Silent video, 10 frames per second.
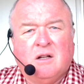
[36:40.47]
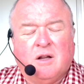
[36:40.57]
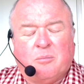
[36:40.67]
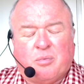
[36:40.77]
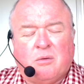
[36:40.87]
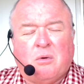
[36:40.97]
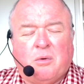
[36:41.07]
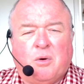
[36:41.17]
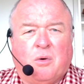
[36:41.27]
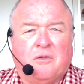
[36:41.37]
that
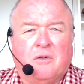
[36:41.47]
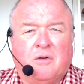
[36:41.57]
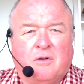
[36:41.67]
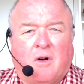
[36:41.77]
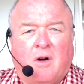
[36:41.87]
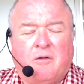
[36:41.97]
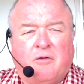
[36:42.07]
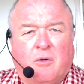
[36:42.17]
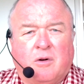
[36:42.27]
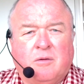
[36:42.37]
probably wasn't designed
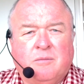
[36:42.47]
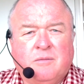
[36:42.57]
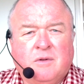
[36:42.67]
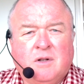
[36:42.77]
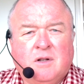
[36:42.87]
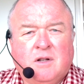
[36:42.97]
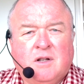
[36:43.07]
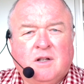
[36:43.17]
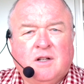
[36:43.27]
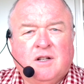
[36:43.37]
for it.
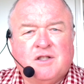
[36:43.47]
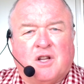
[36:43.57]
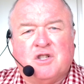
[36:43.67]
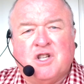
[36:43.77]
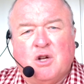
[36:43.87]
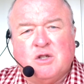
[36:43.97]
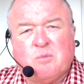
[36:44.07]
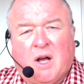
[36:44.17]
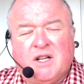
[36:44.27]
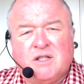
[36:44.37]
So there's no
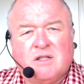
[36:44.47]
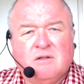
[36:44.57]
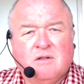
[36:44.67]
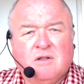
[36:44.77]
space.